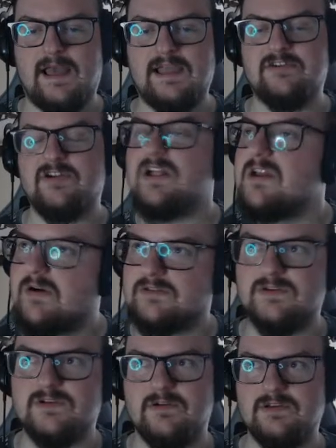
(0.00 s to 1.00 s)
I really
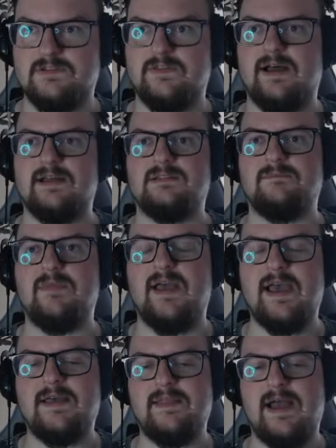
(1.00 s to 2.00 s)
want to go into that.
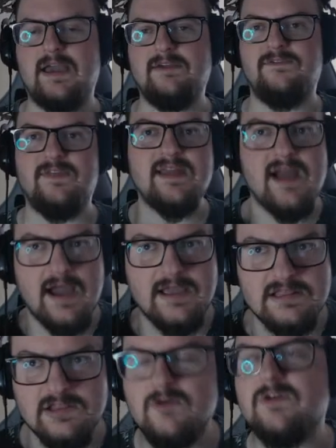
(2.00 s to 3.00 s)
And I think
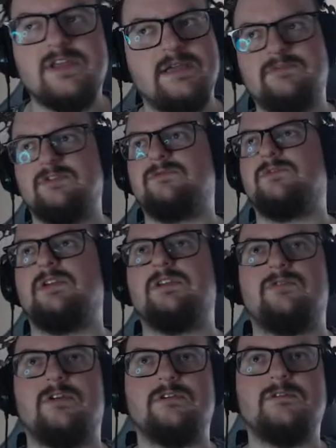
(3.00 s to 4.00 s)
I know what I'm
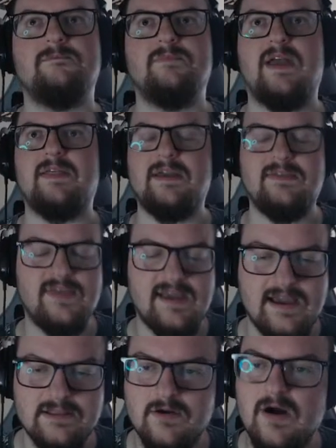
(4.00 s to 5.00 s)
doing wrong. And I
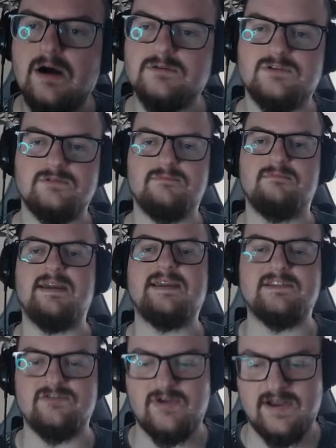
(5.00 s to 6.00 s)
think I know how to
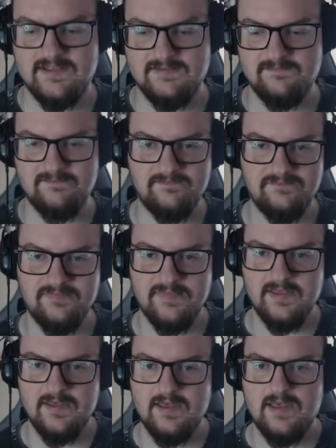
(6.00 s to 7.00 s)
make it right.
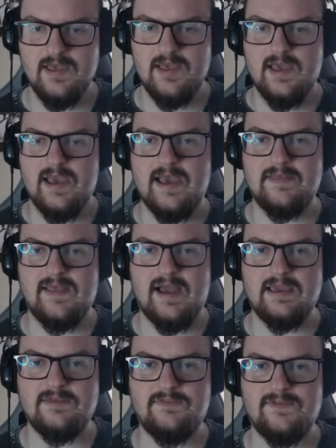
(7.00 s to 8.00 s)
And
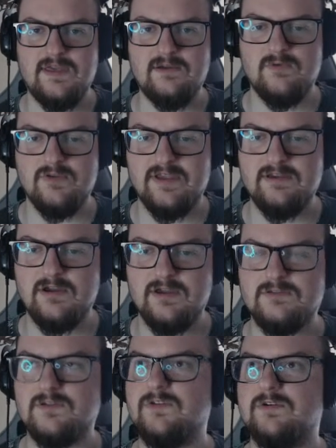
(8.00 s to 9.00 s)
I think what I'm
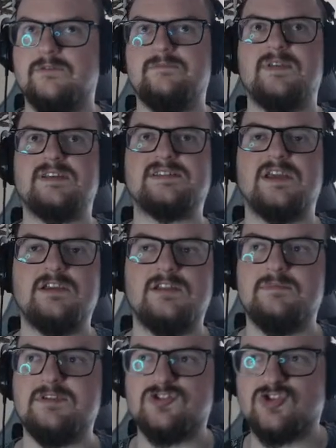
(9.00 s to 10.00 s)
going to do is going
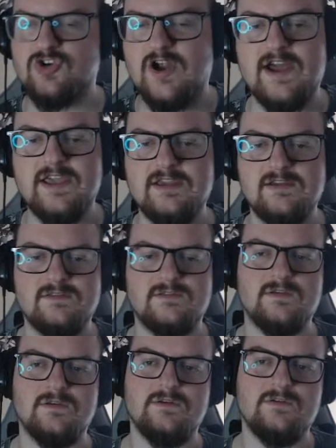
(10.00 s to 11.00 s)
to be trying
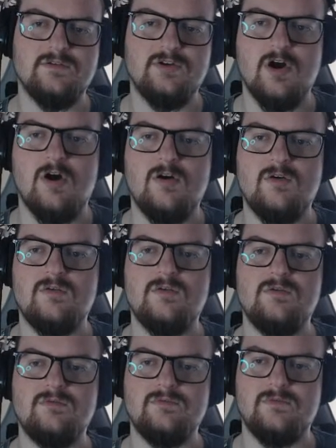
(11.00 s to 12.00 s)
to
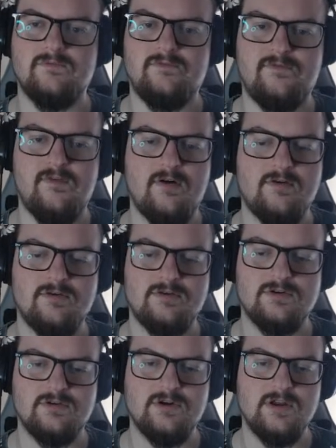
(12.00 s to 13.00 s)
go
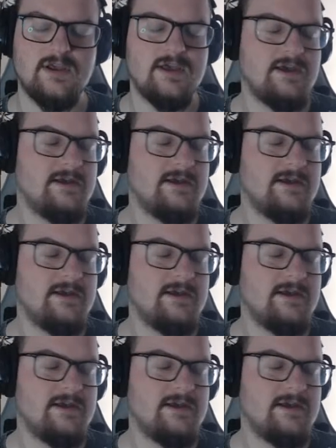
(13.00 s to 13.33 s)
for